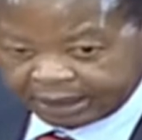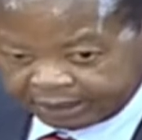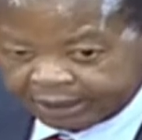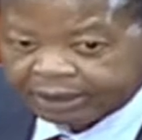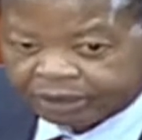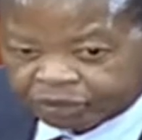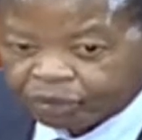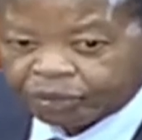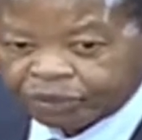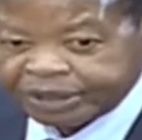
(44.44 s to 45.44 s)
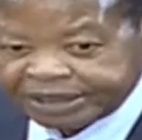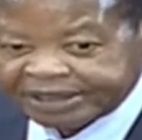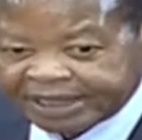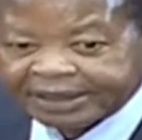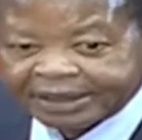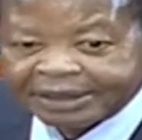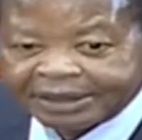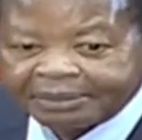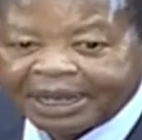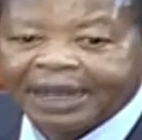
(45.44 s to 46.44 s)
Uh, uh, true, he started
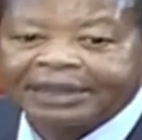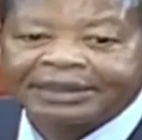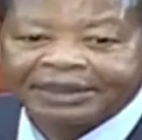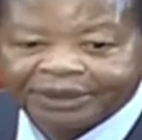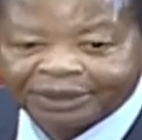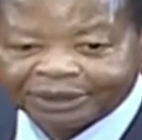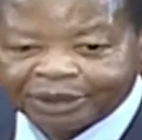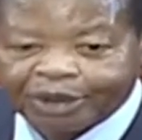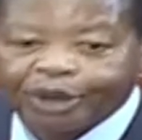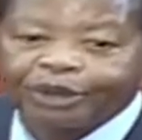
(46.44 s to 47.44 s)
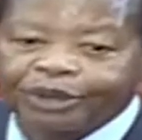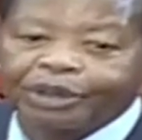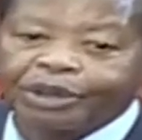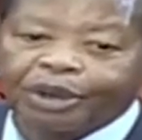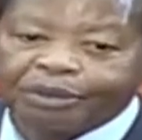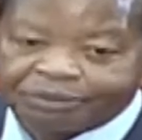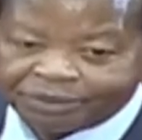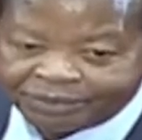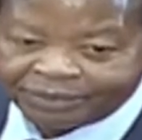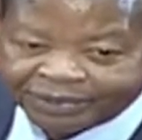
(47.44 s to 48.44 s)
in Bahati or Donholm,
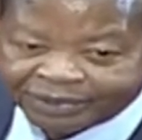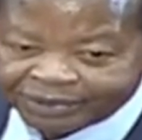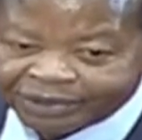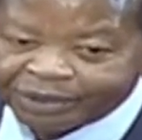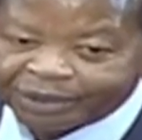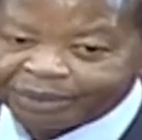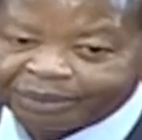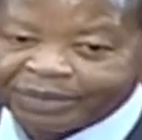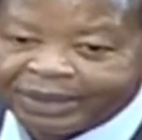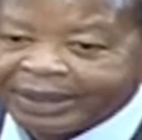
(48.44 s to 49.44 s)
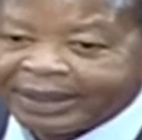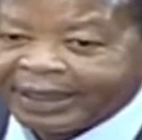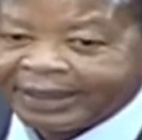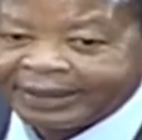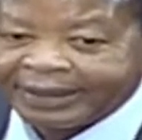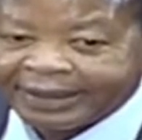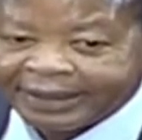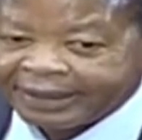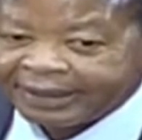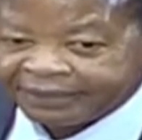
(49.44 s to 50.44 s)
Donholm. And
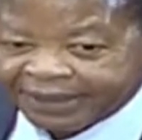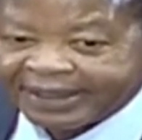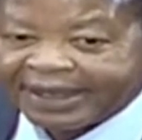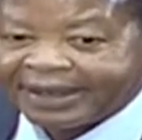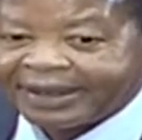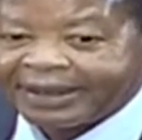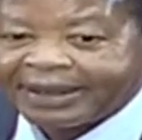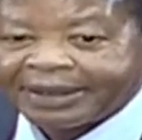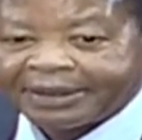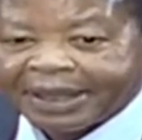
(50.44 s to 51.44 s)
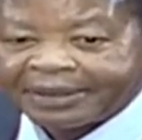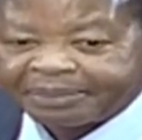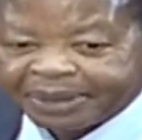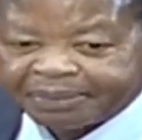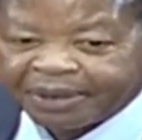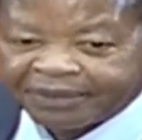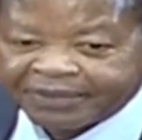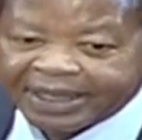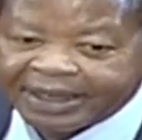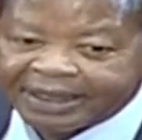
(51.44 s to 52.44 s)
uh, finally, uh, the people of
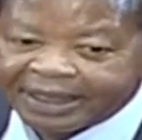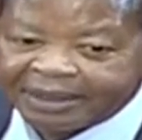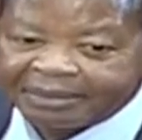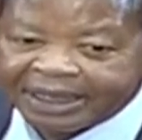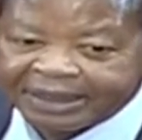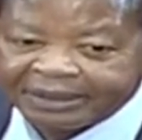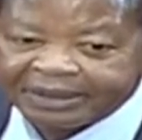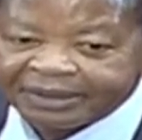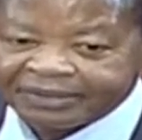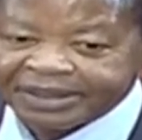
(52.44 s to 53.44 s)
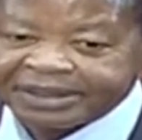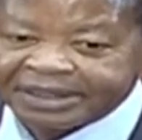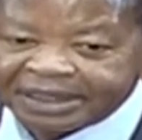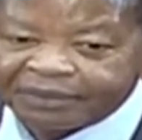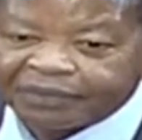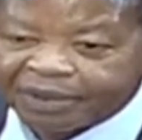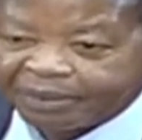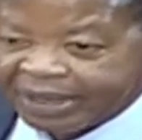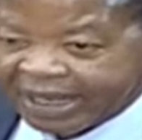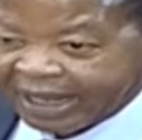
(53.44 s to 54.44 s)
Nyeri came and uh, fetched him
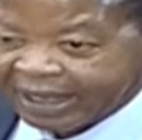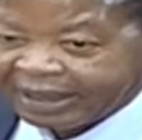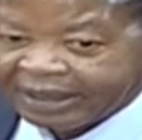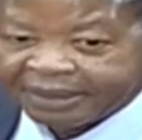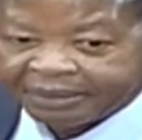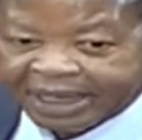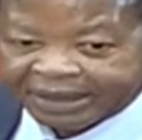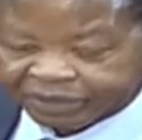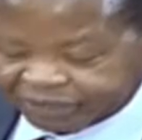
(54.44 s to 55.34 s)
from here back